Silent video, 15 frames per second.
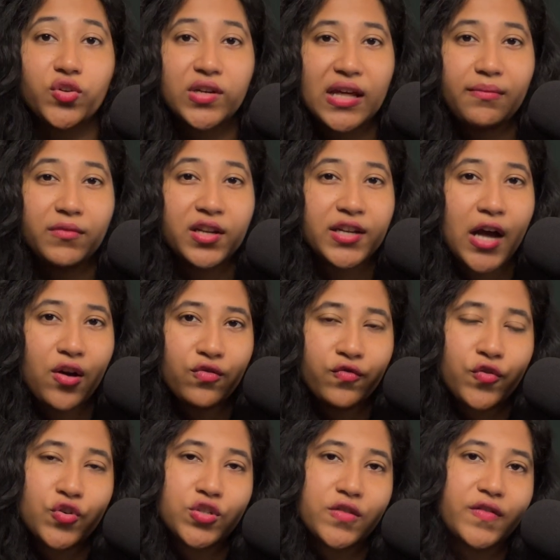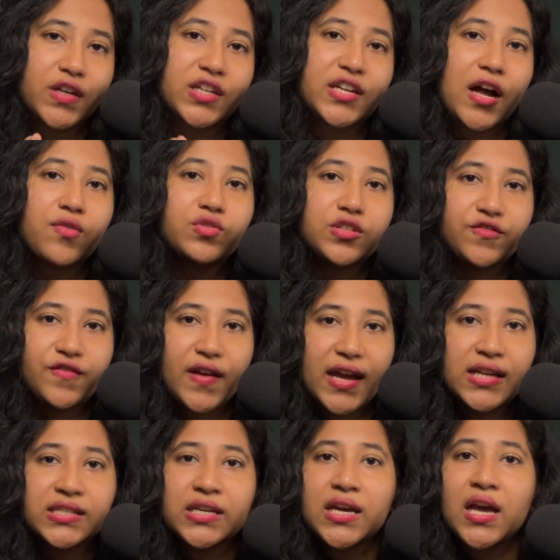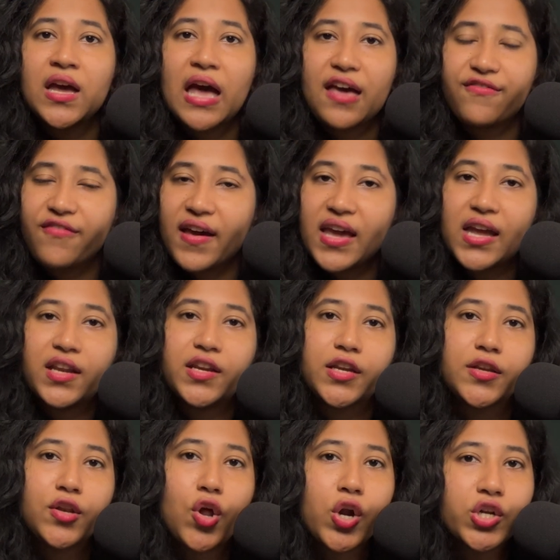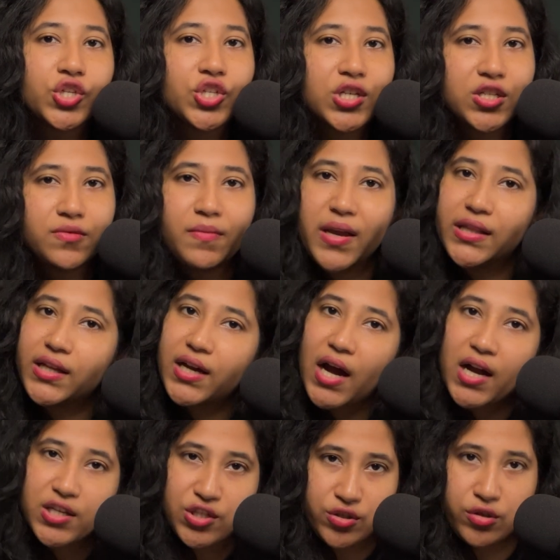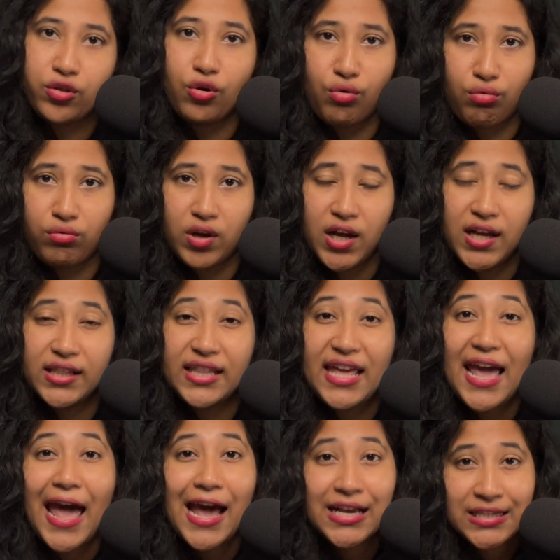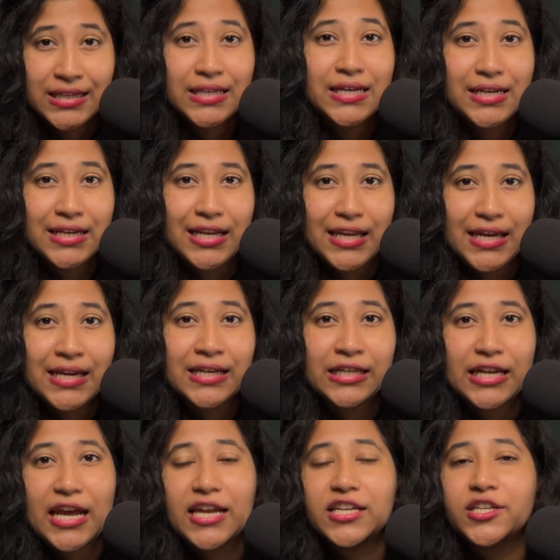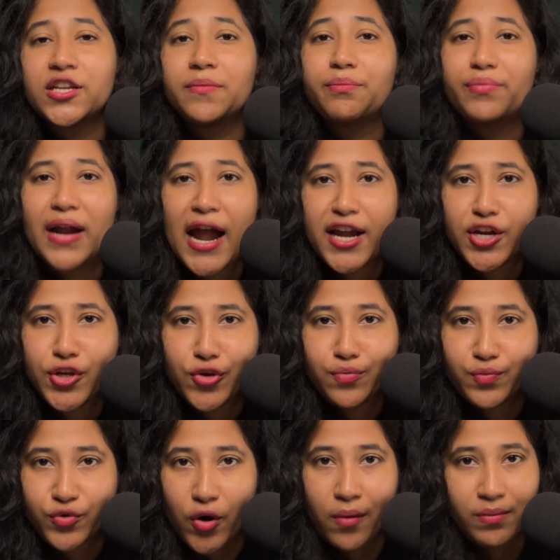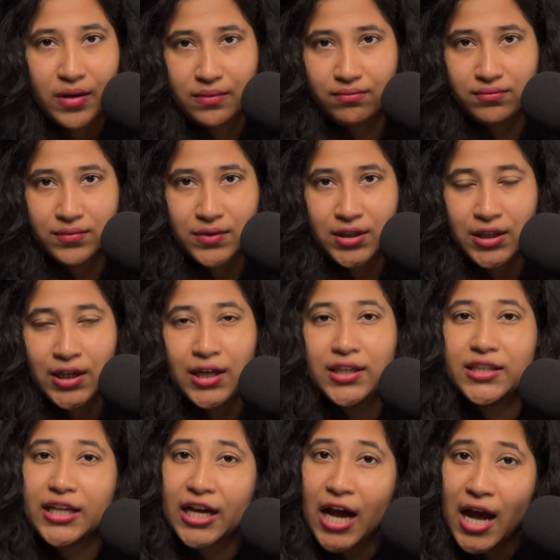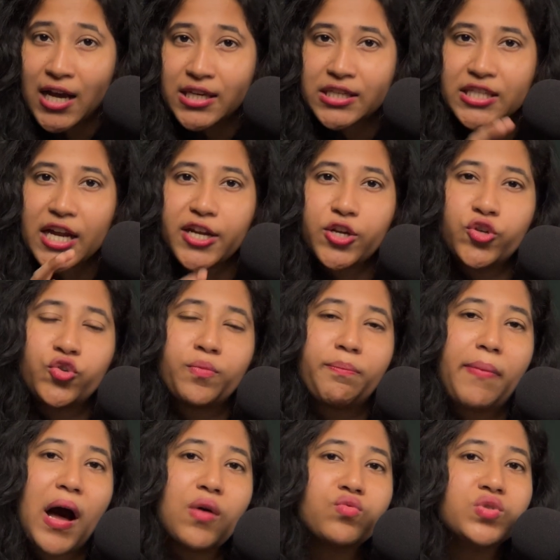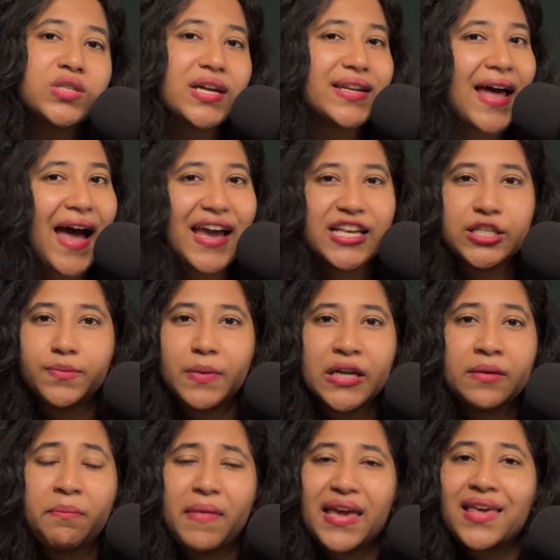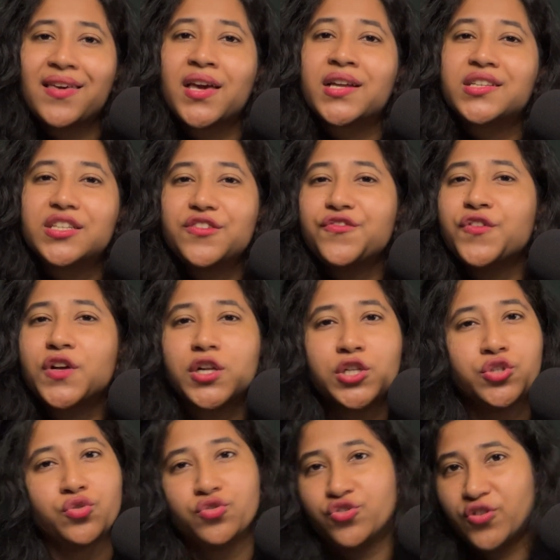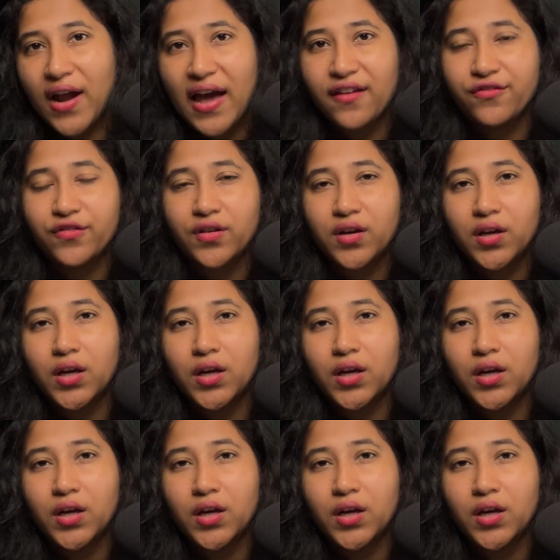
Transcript: to tame the downforce of the ground effect, FIA did not just make the cars slow, they accidentally created a brand new problem. The car started to bounce at high speed, making it difficult to drive.